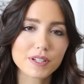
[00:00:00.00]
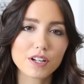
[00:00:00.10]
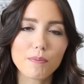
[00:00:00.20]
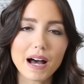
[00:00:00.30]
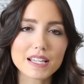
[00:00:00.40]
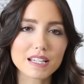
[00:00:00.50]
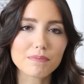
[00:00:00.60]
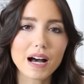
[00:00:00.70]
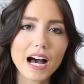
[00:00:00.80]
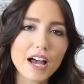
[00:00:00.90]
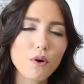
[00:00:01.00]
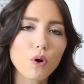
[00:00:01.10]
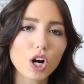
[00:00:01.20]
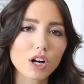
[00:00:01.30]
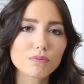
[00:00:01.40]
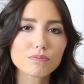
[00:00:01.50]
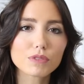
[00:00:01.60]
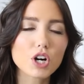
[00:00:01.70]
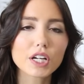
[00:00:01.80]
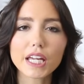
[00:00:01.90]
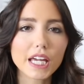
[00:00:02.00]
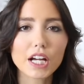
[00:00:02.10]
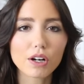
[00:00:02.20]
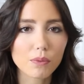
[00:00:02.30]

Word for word: you know, passing by or cooking or